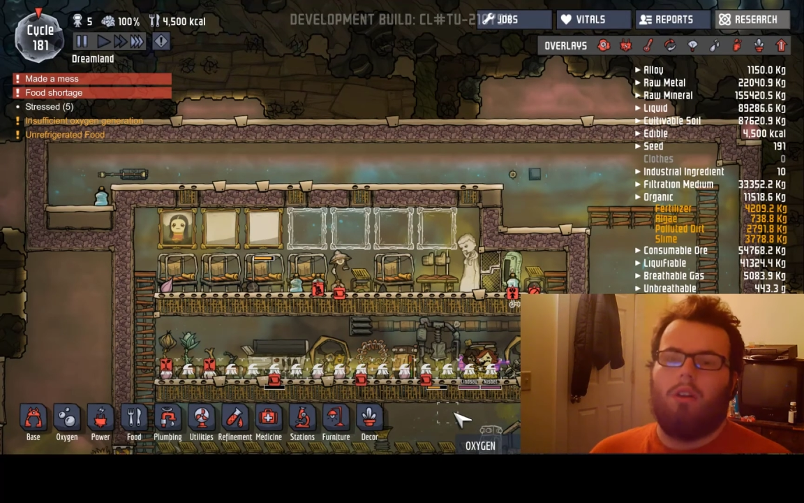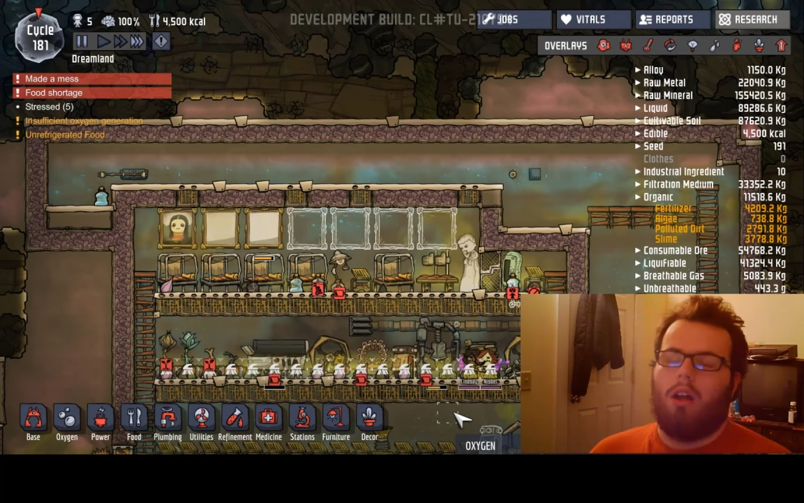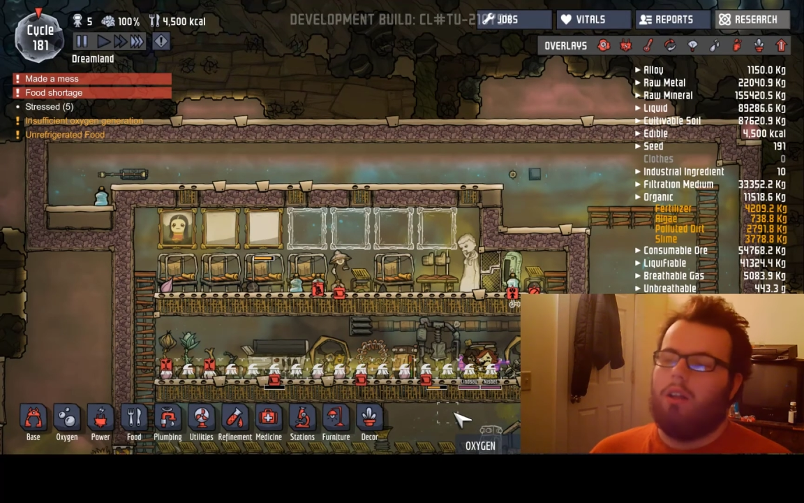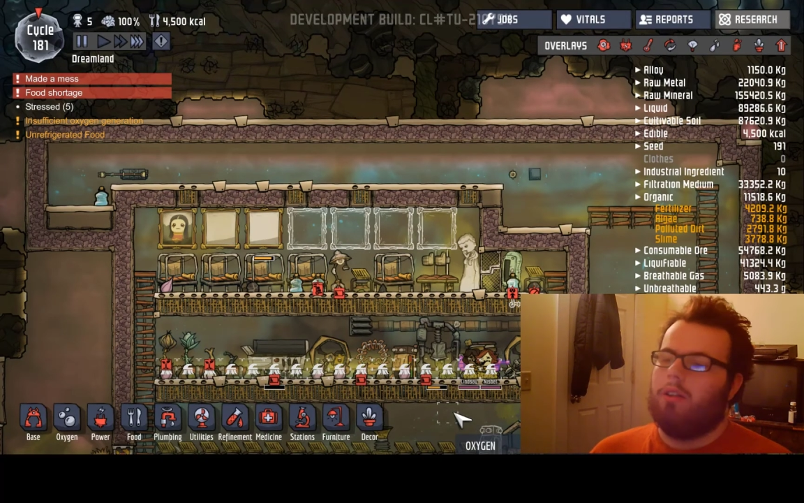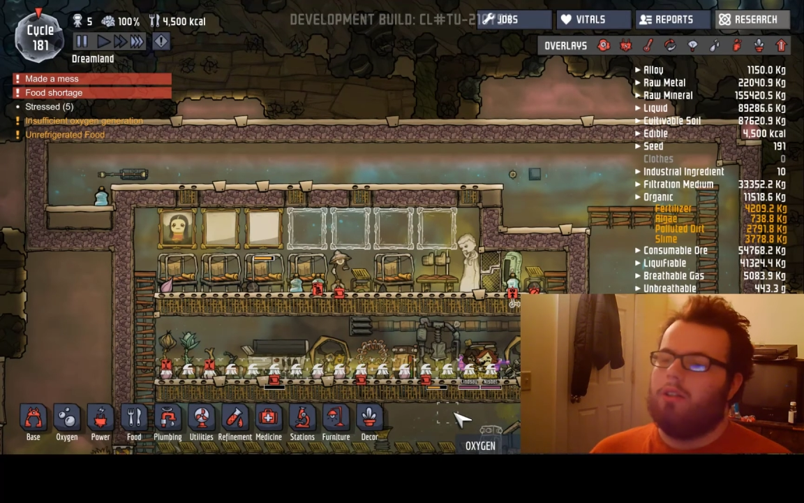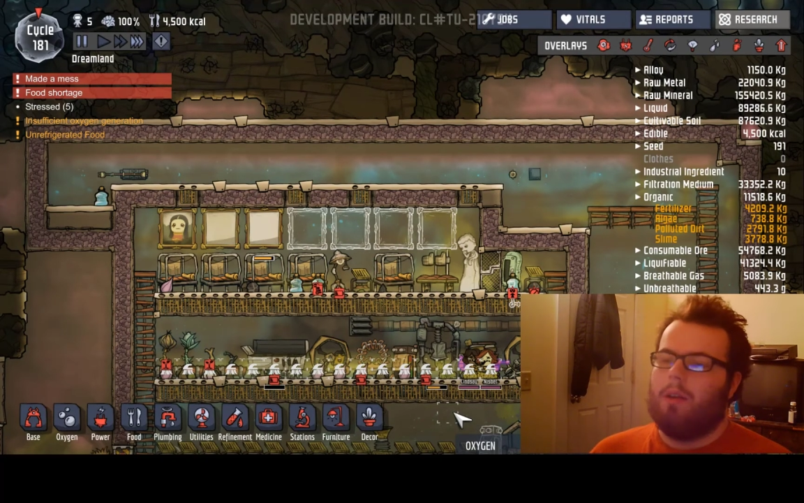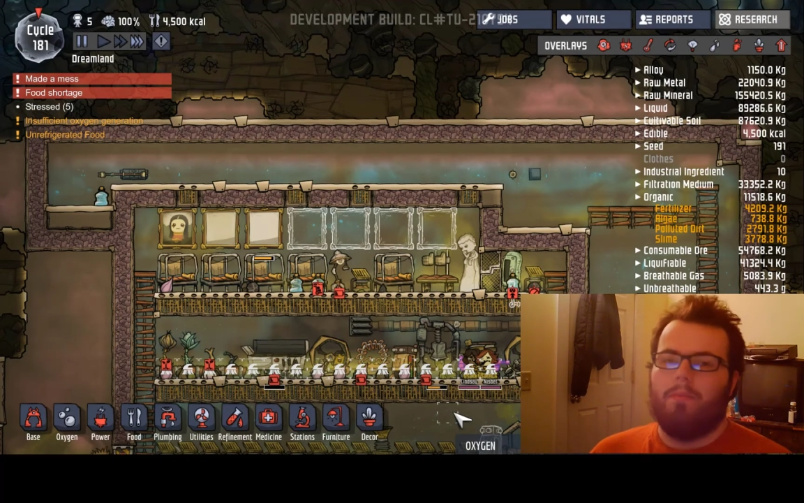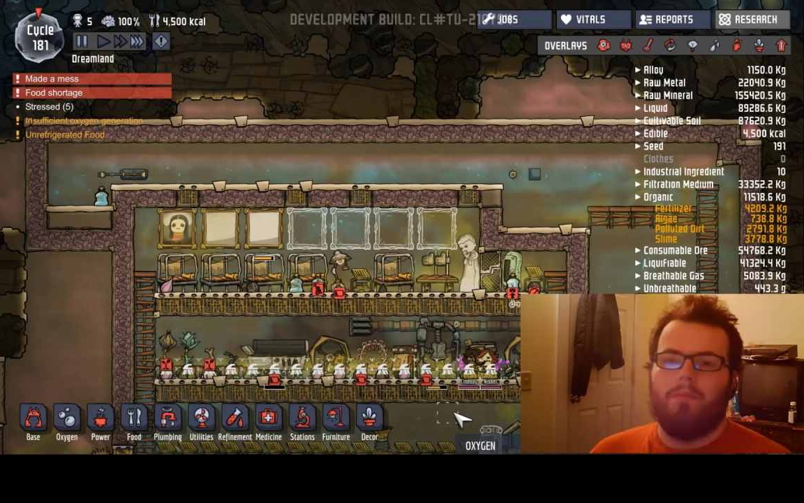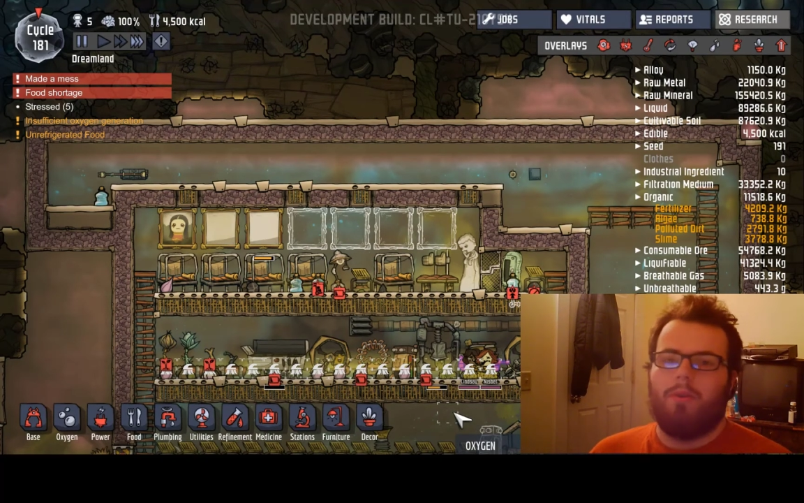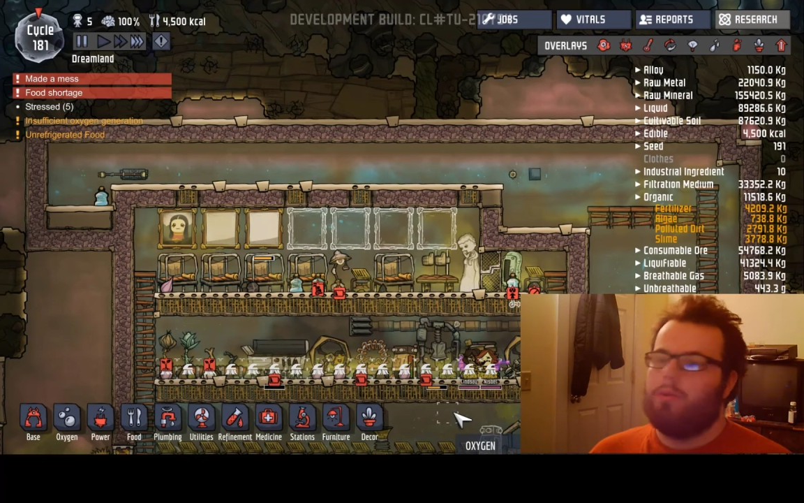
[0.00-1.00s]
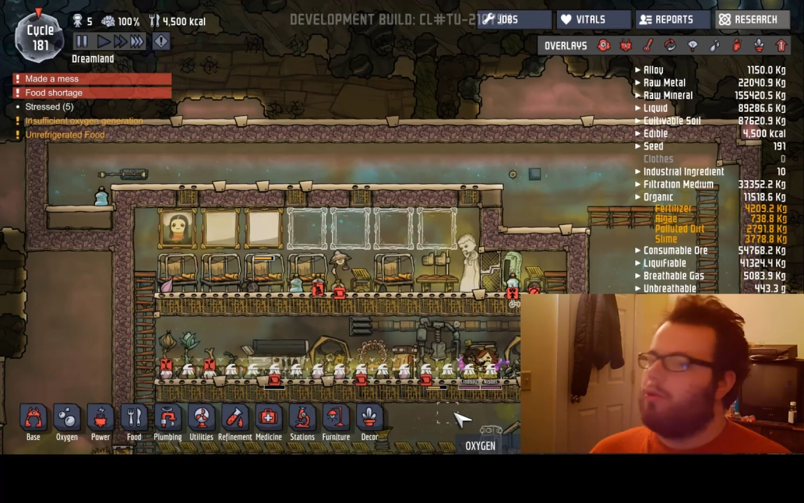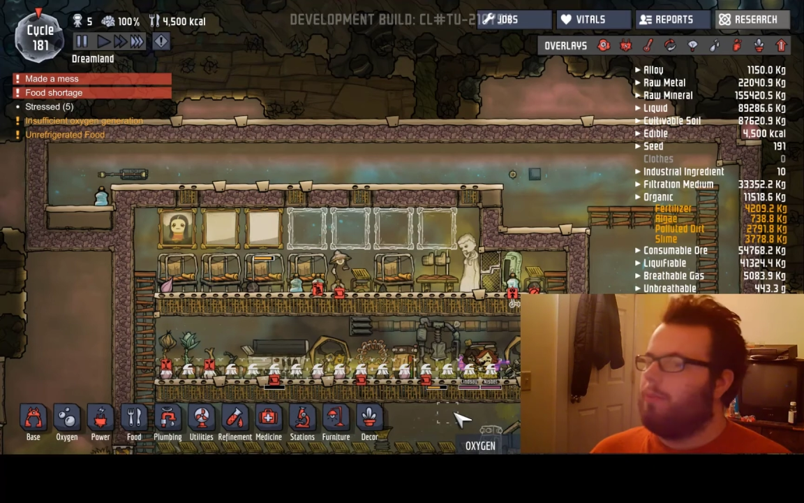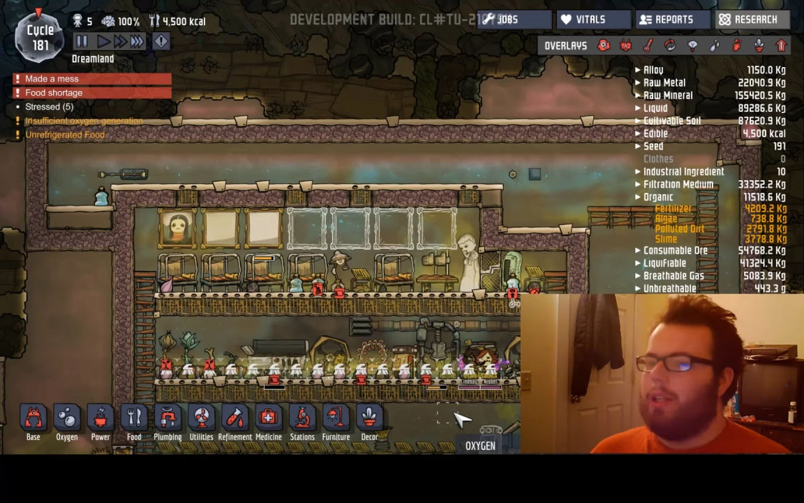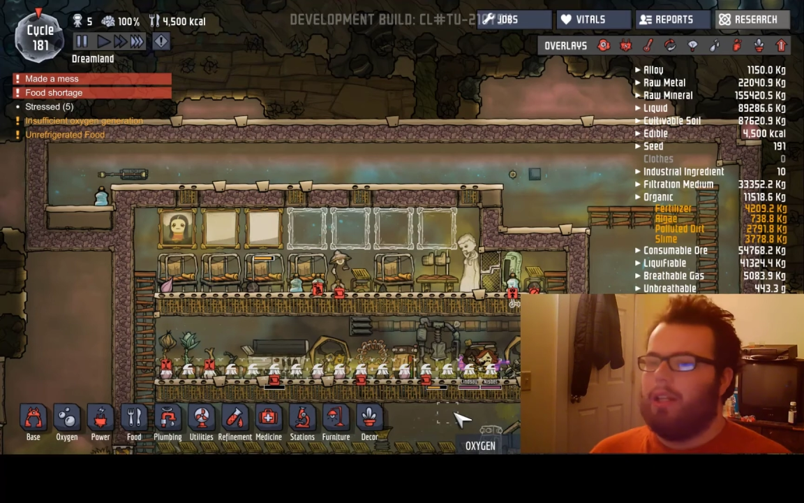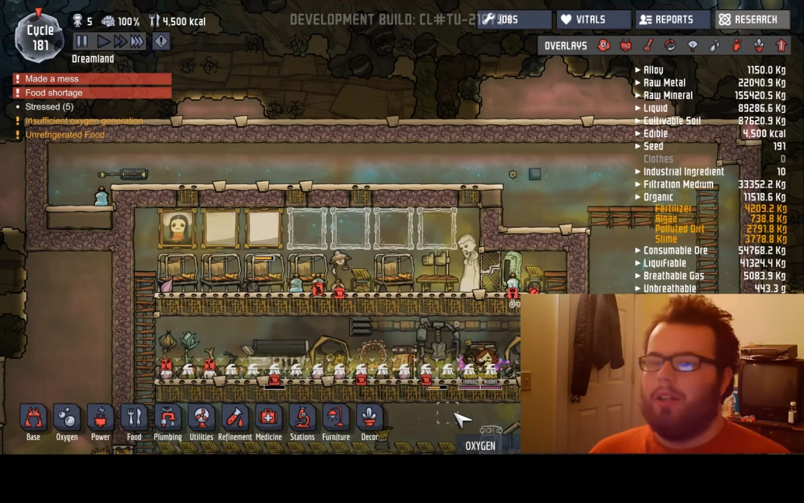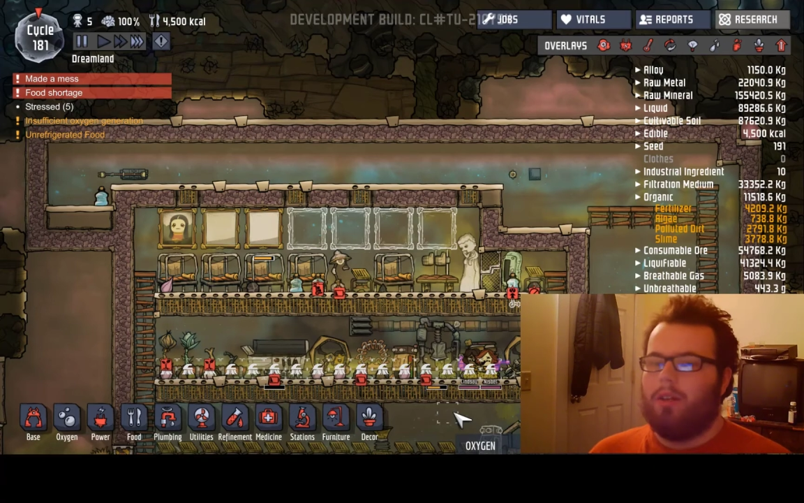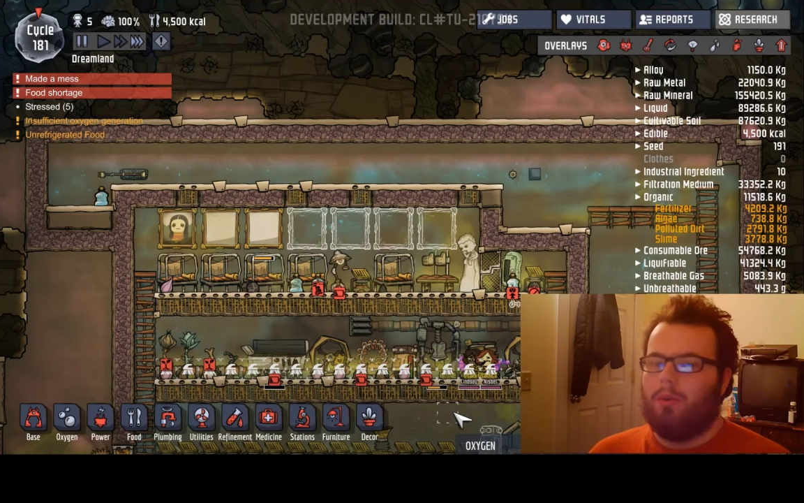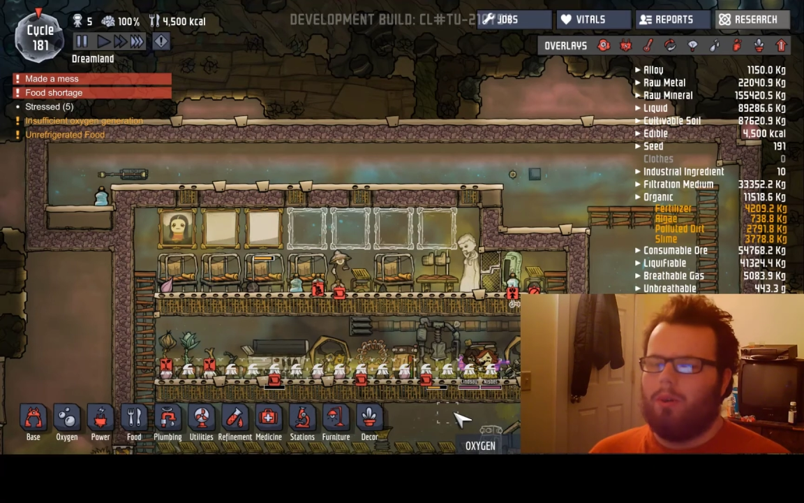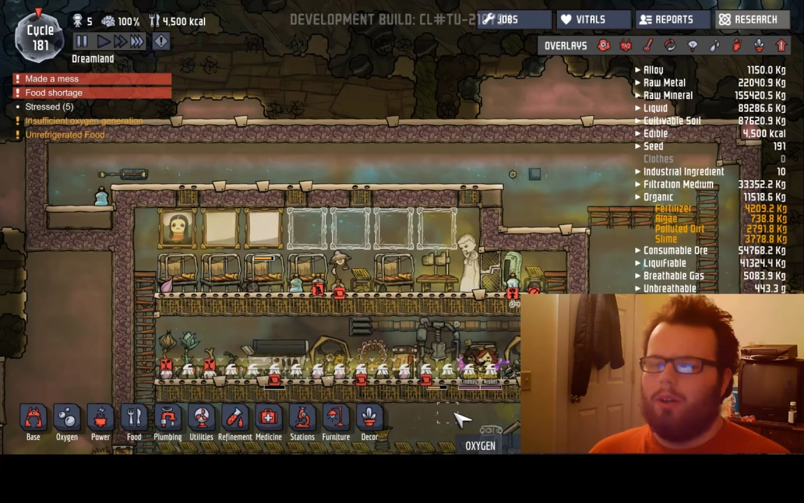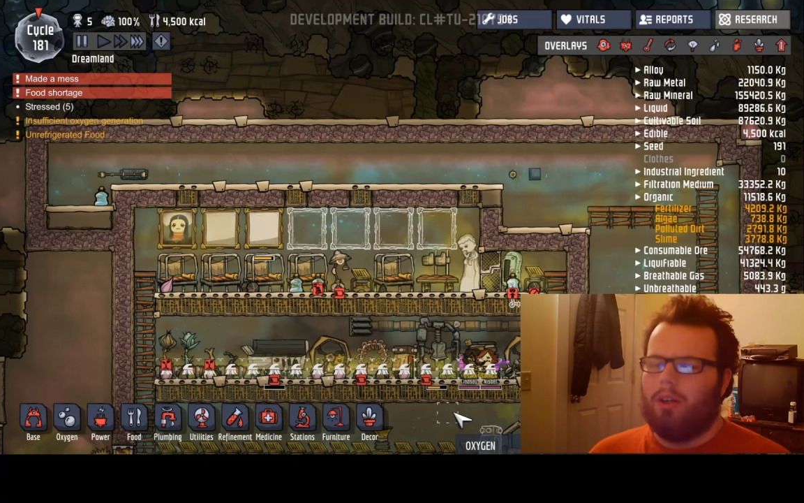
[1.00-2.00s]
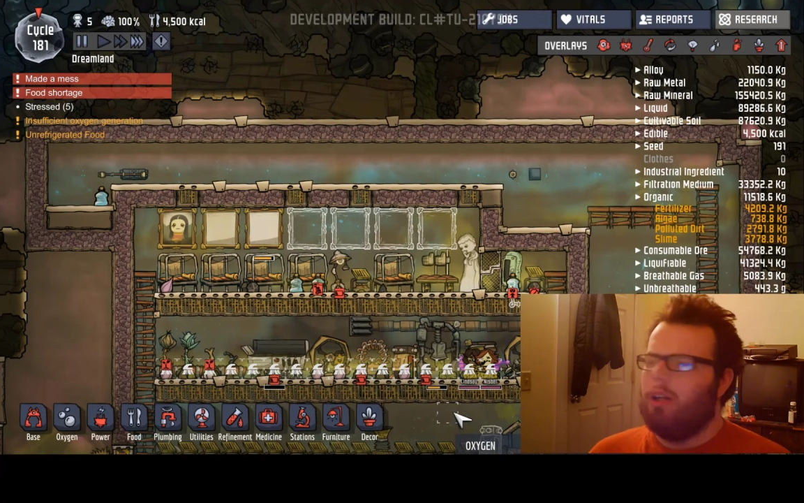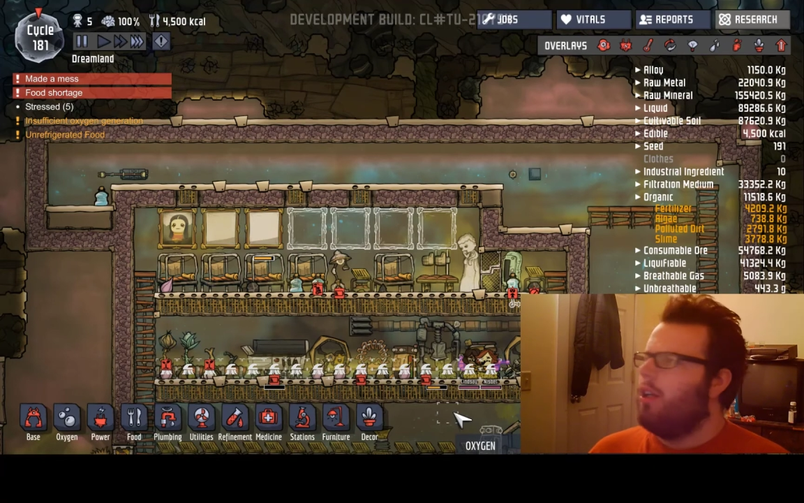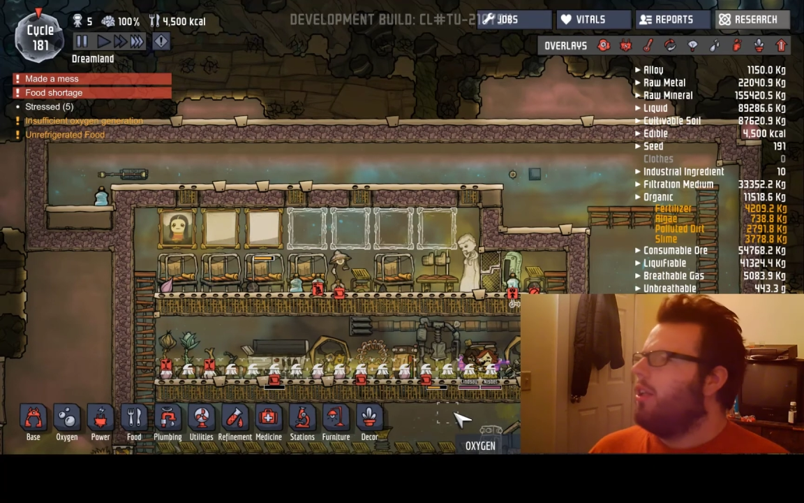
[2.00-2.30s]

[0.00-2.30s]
on some social media or